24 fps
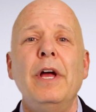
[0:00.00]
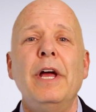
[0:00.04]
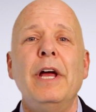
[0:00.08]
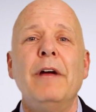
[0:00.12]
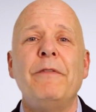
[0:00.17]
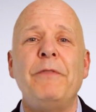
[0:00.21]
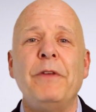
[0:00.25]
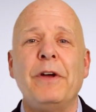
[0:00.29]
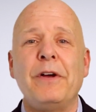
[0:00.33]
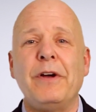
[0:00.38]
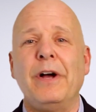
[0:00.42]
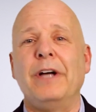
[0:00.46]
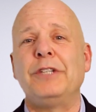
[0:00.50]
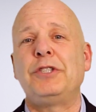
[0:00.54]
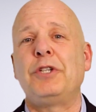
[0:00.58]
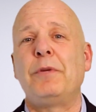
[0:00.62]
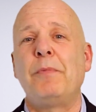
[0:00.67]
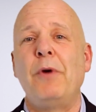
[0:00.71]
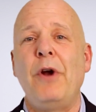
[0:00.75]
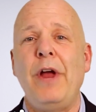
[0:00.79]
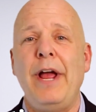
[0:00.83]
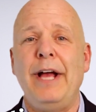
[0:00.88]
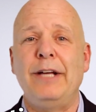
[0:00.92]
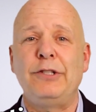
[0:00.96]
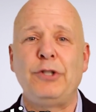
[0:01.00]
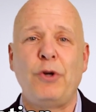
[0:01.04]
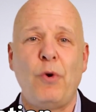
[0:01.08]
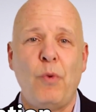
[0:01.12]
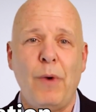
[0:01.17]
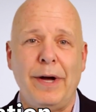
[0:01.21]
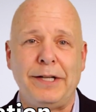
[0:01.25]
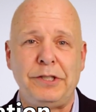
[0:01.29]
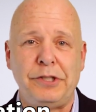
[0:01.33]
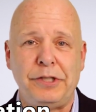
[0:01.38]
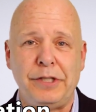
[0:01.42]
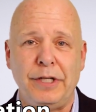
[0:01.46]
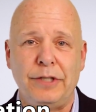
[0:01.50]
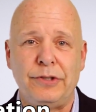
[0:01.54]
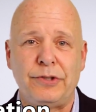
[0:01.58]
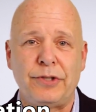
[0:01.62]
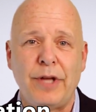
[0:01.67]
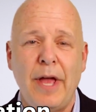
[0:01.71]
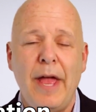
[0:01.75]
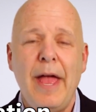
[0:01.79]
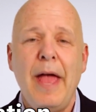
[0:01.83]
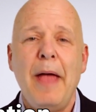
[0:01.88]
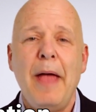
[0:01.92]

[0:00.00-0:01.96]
if the customer has questions.